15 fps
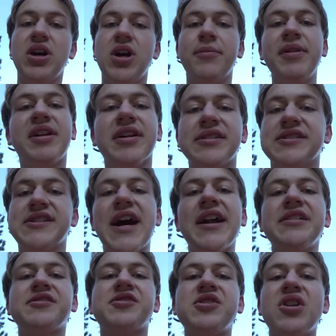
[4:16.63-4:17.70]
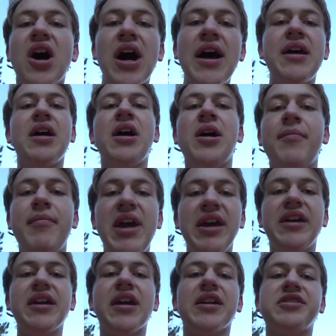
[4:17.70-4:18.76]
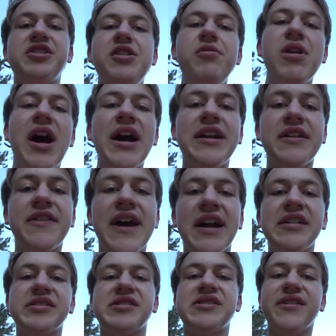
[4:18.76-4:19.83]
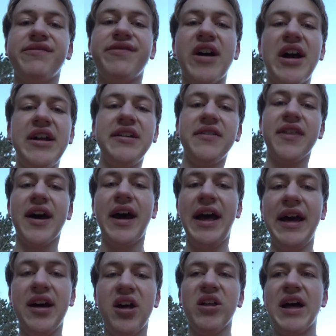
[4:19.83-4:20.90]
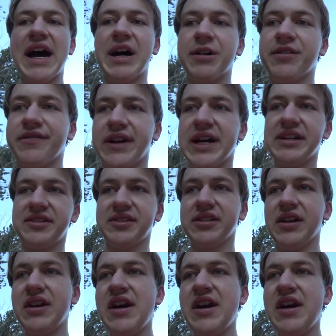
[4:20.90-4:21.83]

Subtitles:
Because that is not making us united. That is dividing the hell out of us.